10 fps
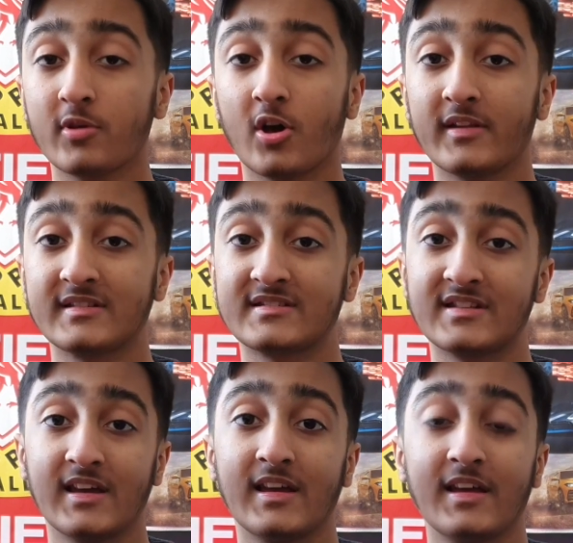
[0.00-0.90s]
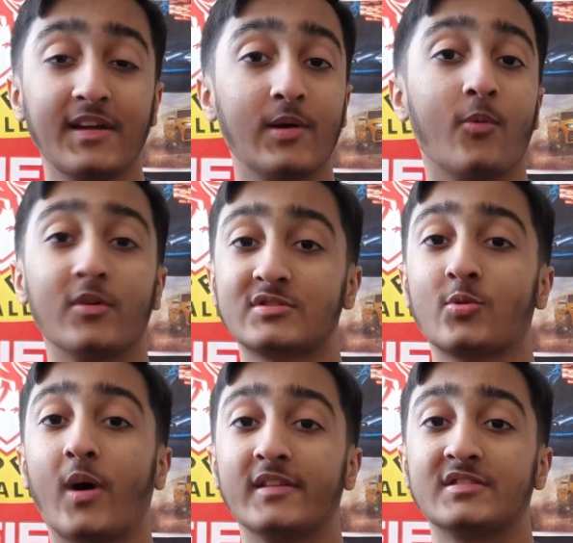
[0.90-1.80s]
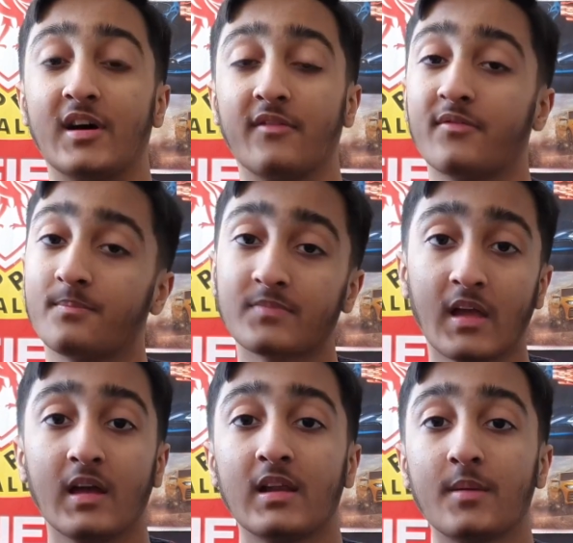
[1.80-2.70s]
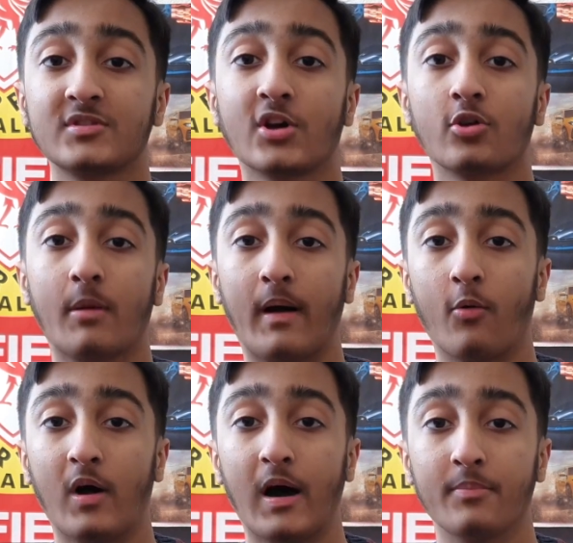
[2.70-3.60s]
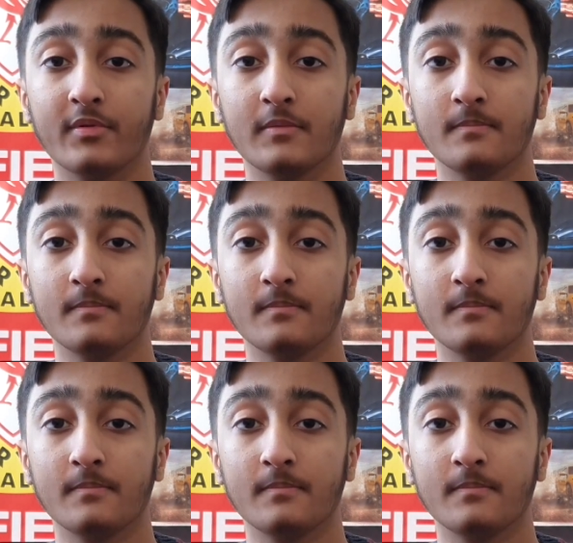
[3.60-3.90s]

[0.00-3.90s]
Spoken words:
honest, it was quite tough. Let me tell you about what happened.